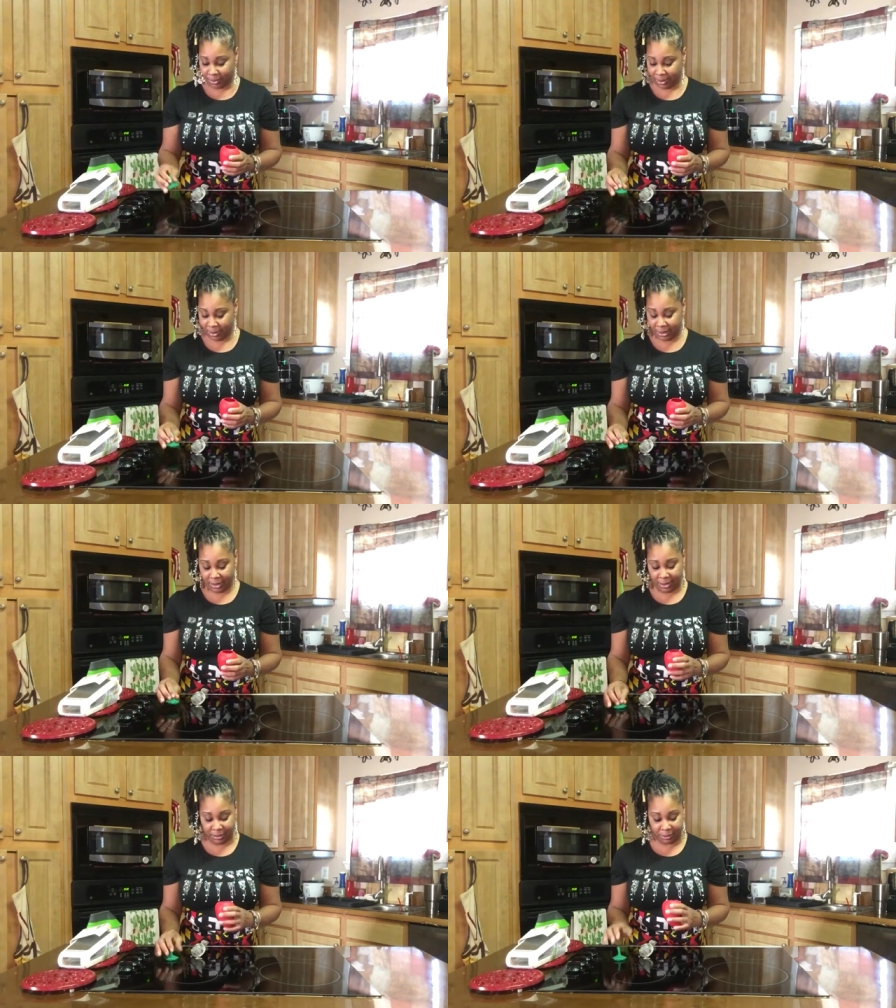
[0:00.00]
a
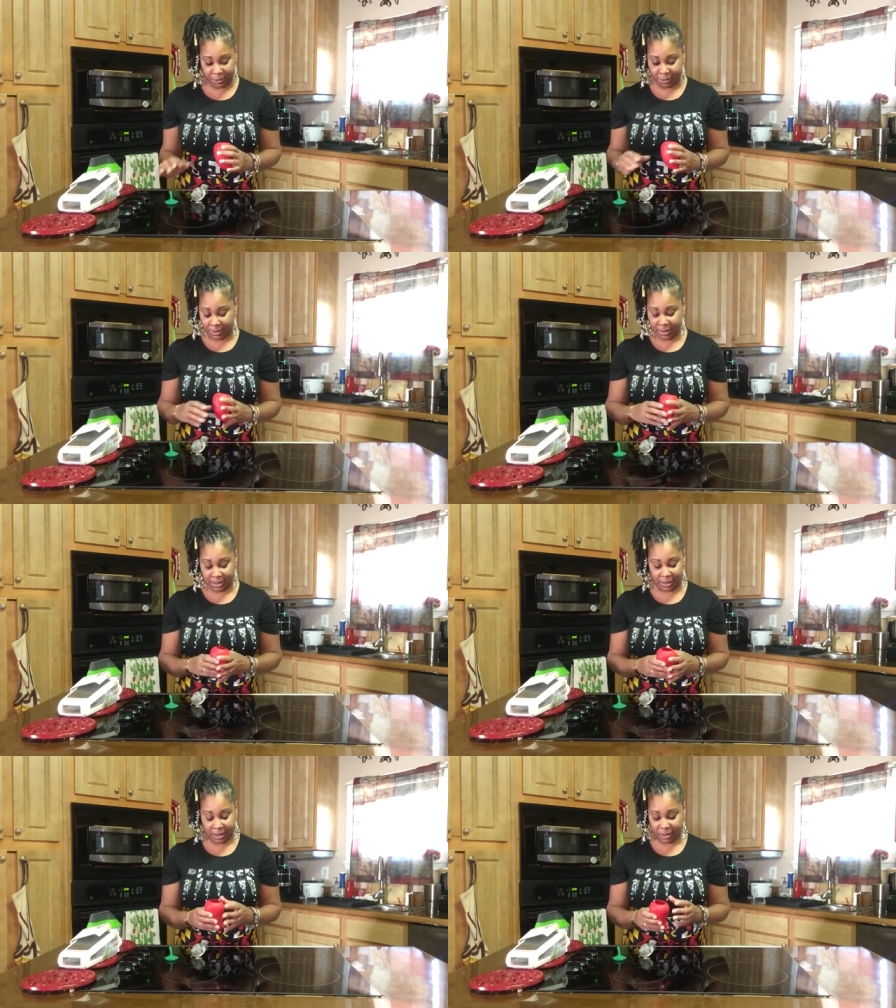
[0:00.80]
kid during the
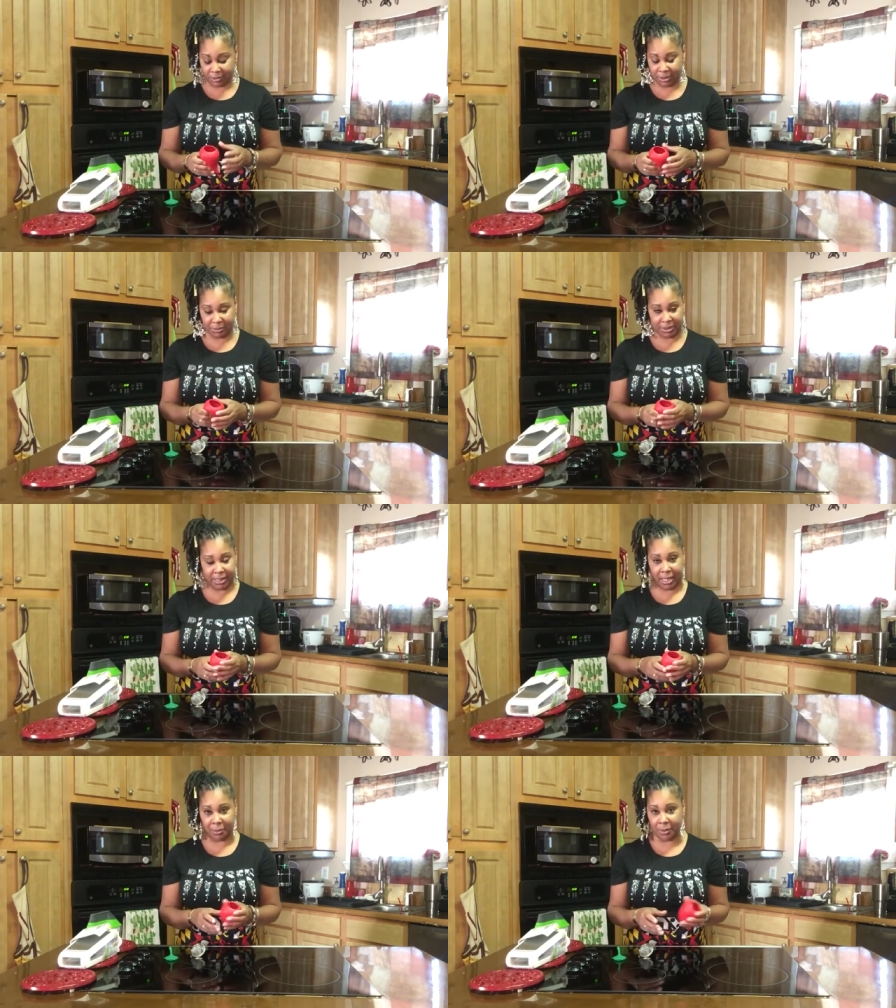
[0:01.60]
uh, Christmas
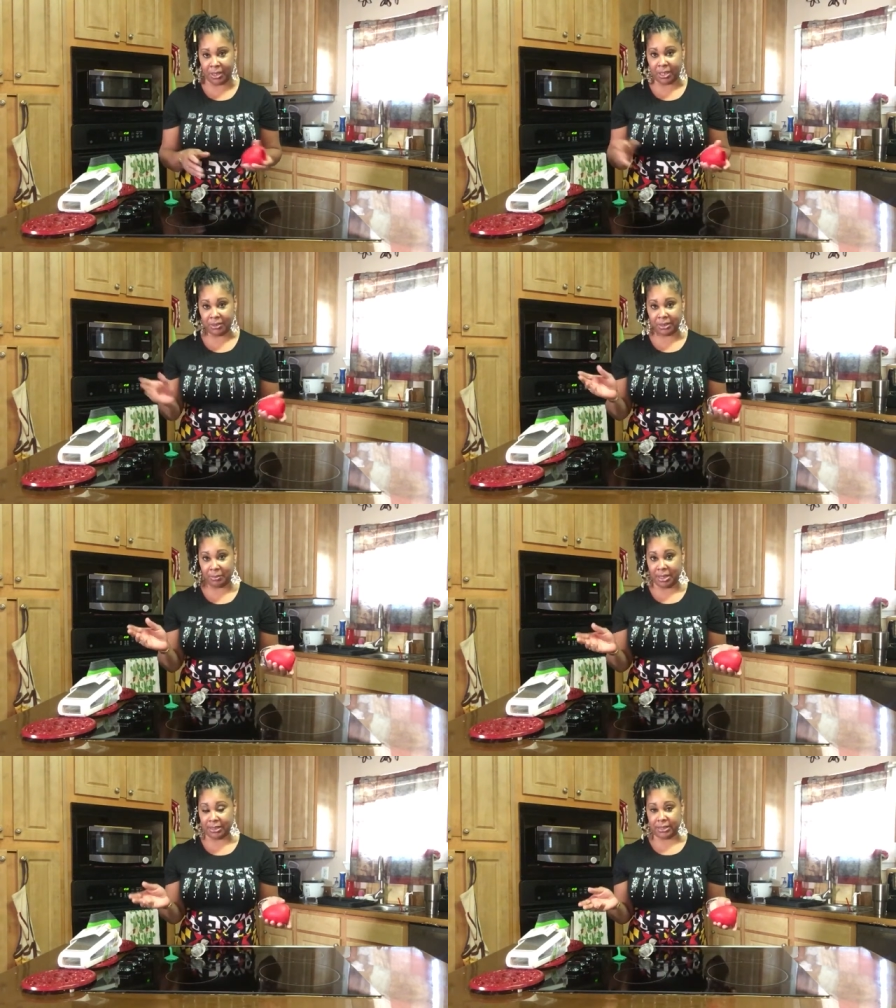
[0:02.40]
time when it comes to
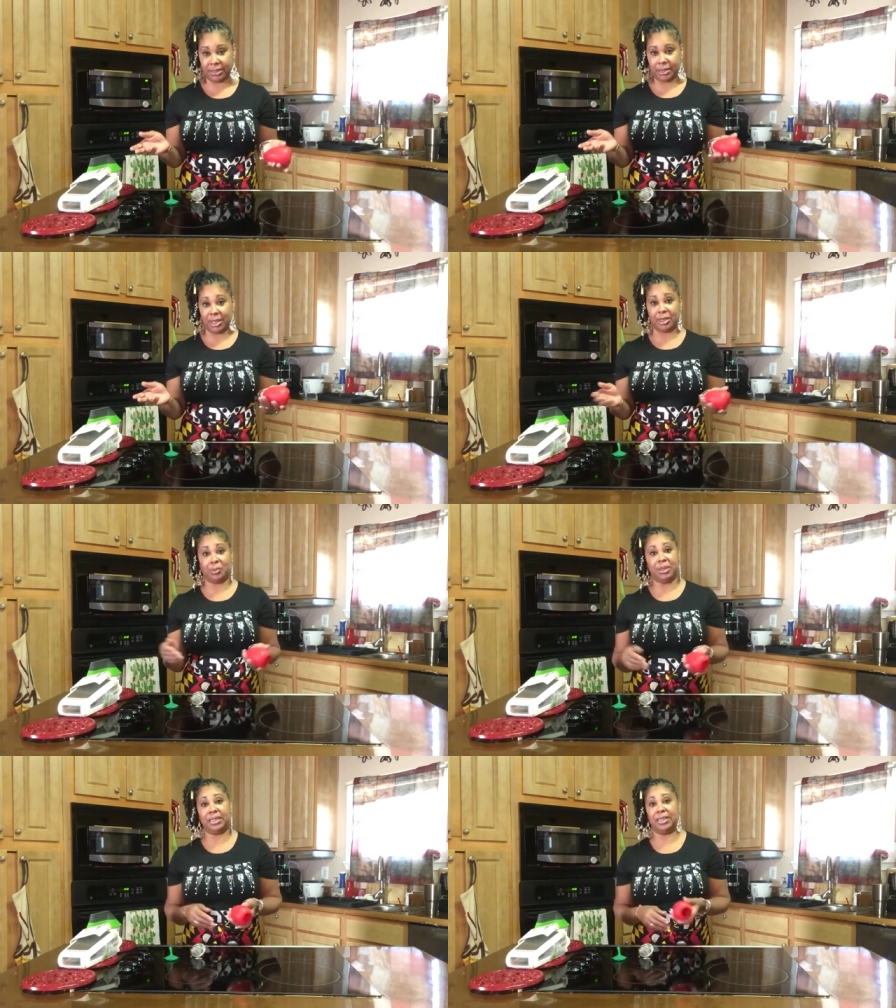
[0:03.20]
my sister because
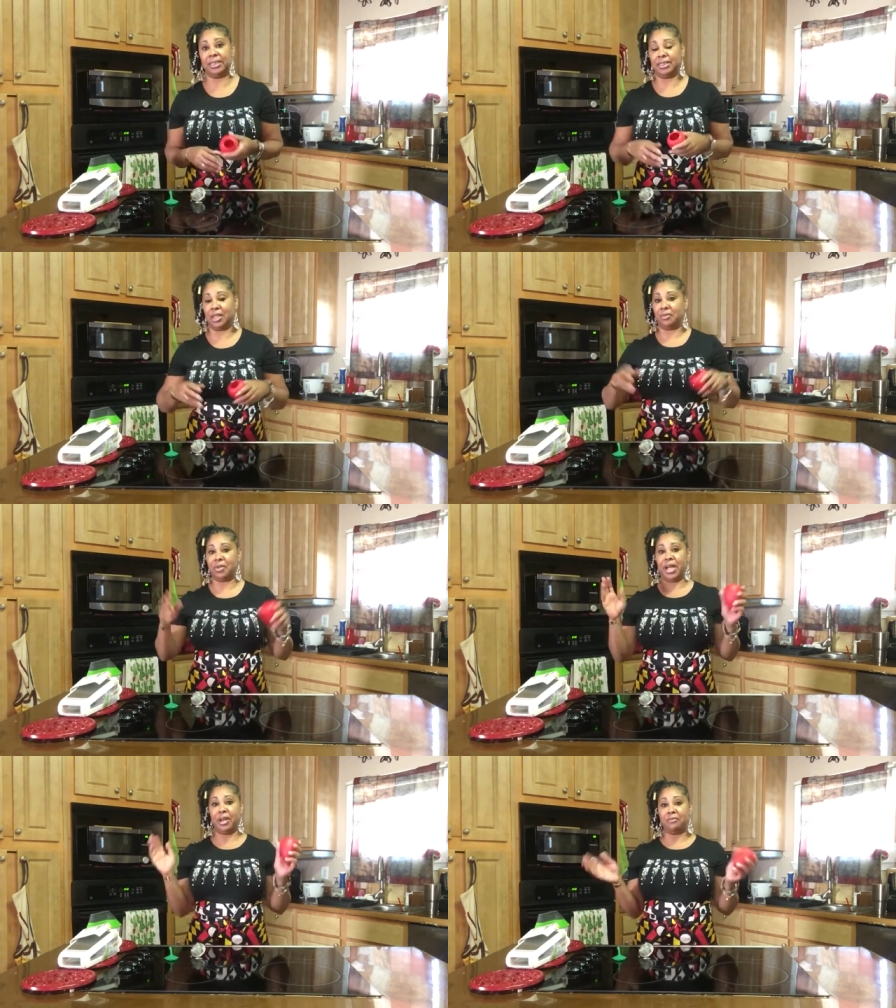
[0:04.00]
we send stuff
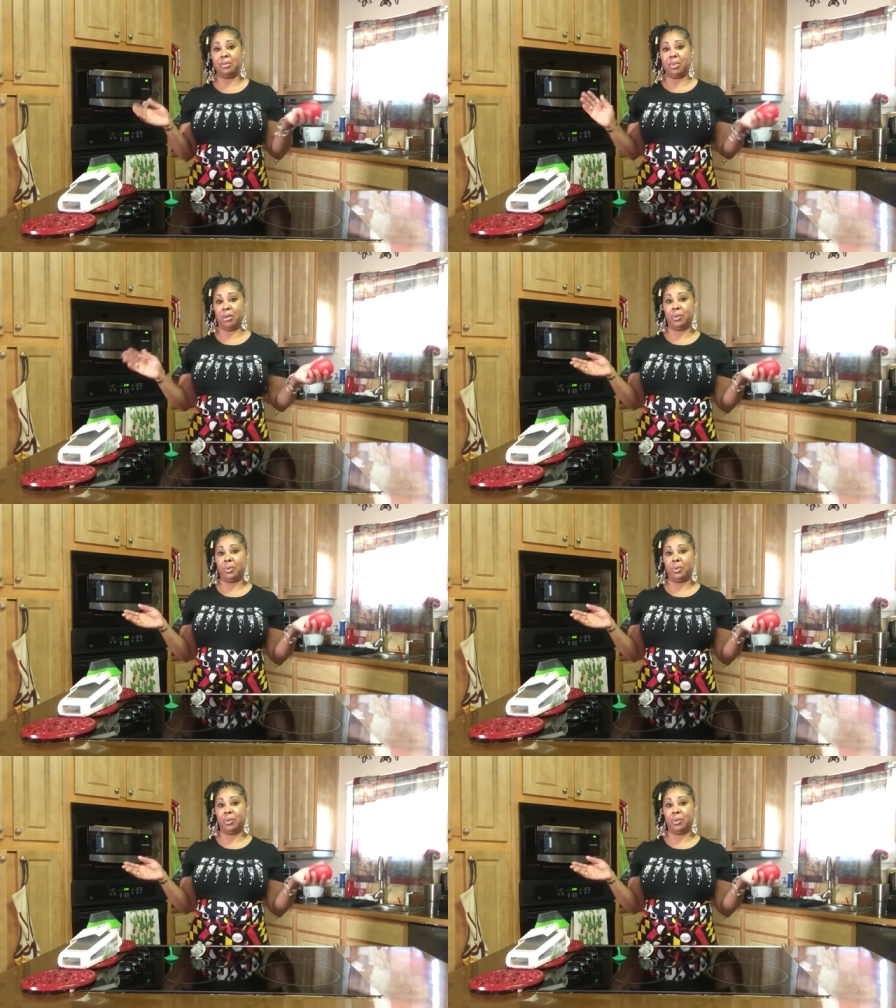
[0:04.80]
every month.